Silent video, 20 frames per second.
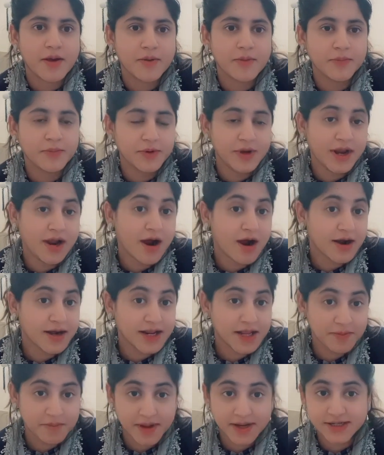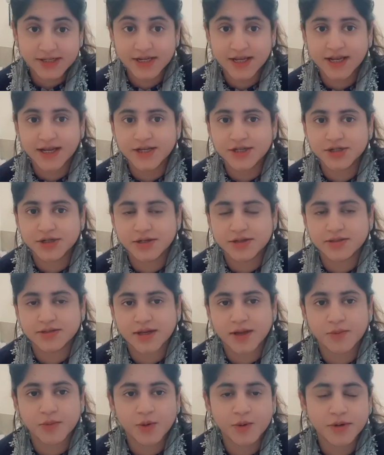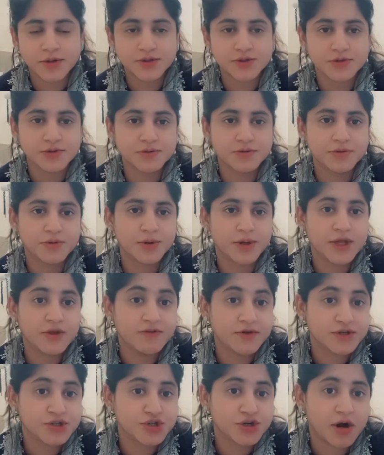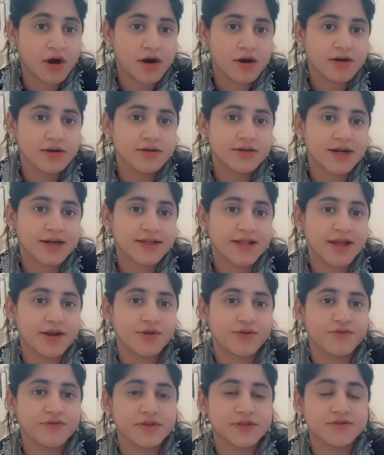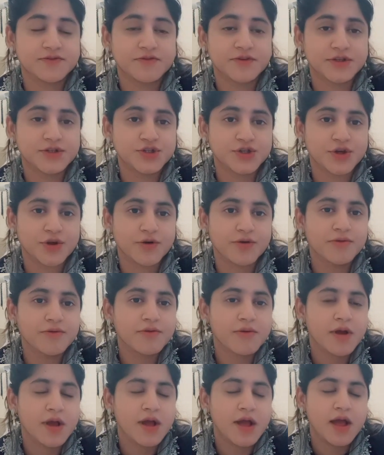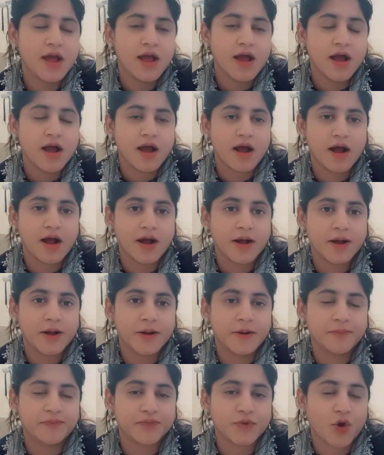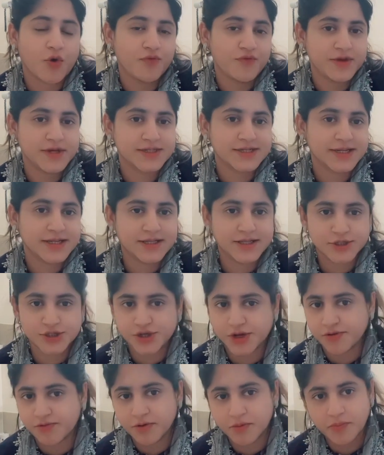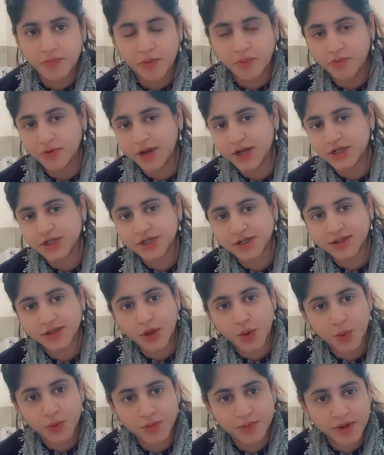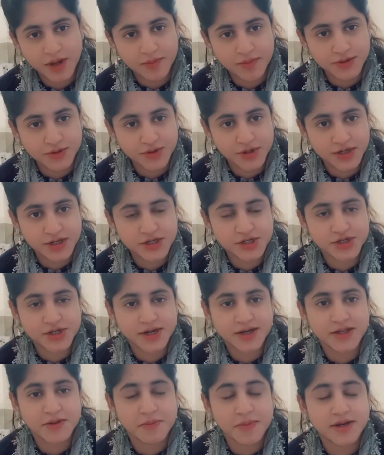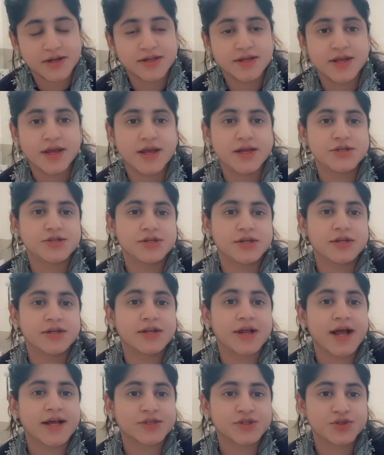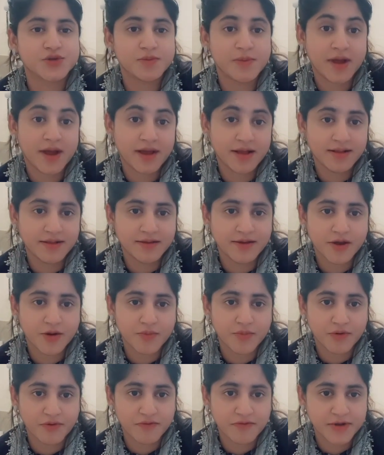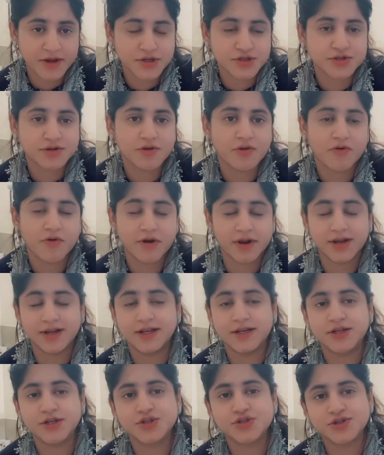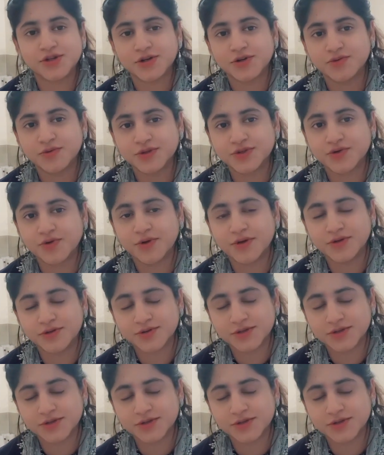regarding medications, I'm going to give a chart at the end of this video. Obviously the general population, they won't be able to initiate the medication. It has to be a healthcare professional or a clinician who is going to